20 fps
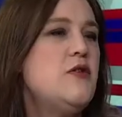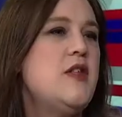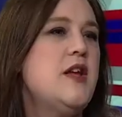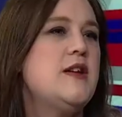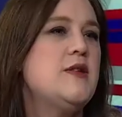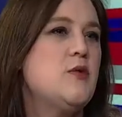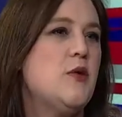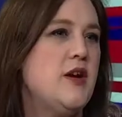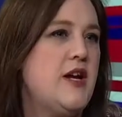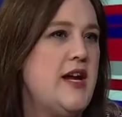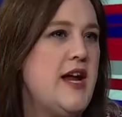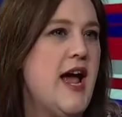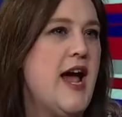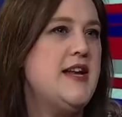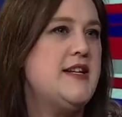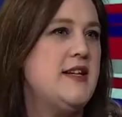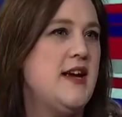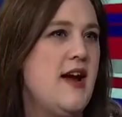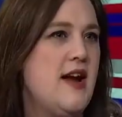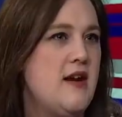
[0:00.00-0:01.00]
are things where he
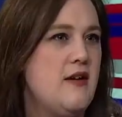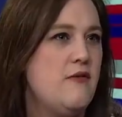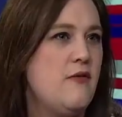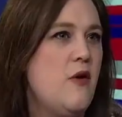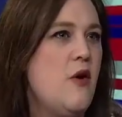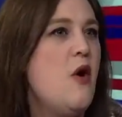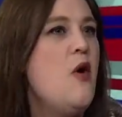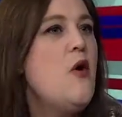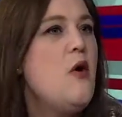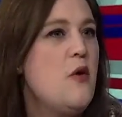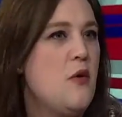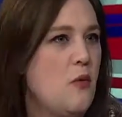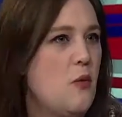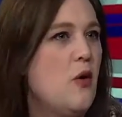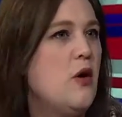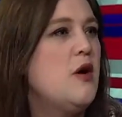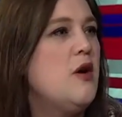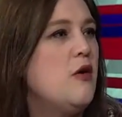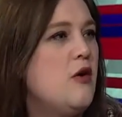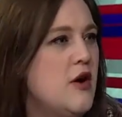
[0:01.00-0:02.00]
had to kind of
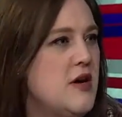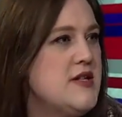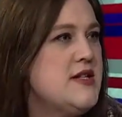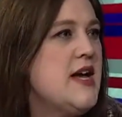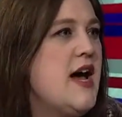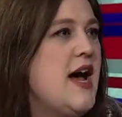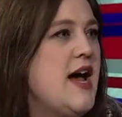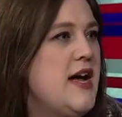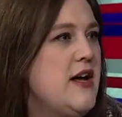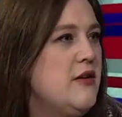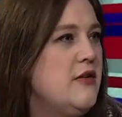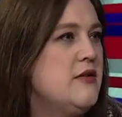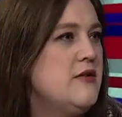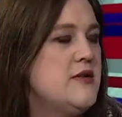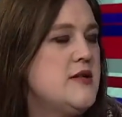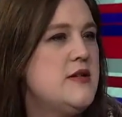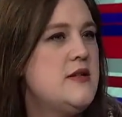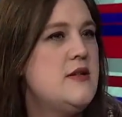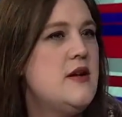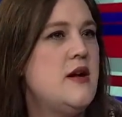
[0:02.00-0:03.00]
work across the
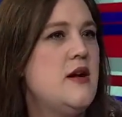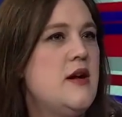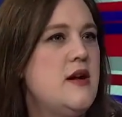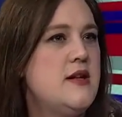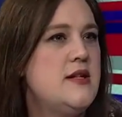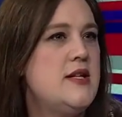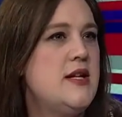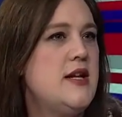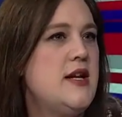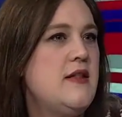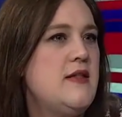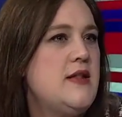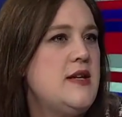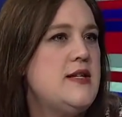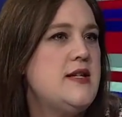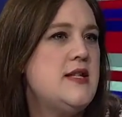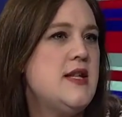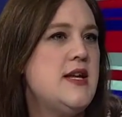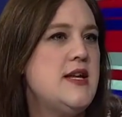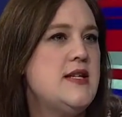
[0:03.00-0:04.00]
aisles uh, mm-hmm. to get
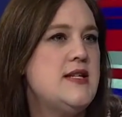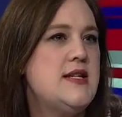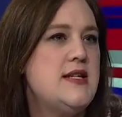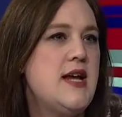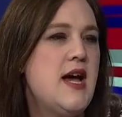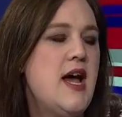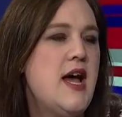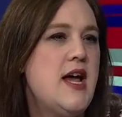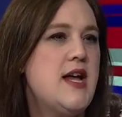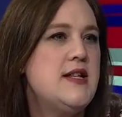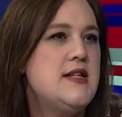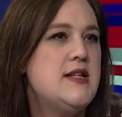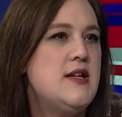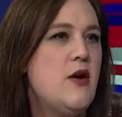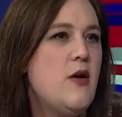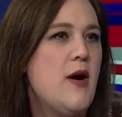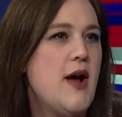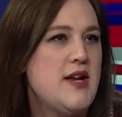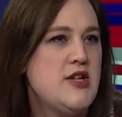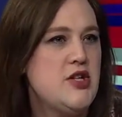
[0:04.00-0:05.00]
these things done.
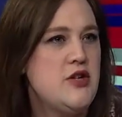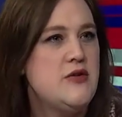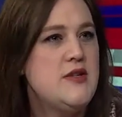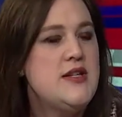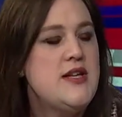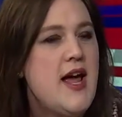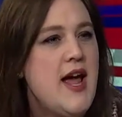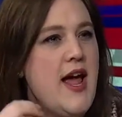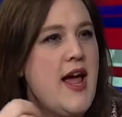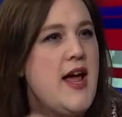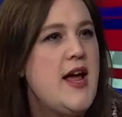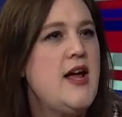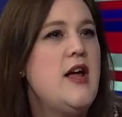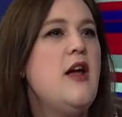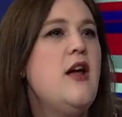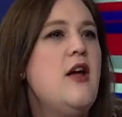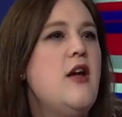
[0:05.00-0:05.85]
So as you say,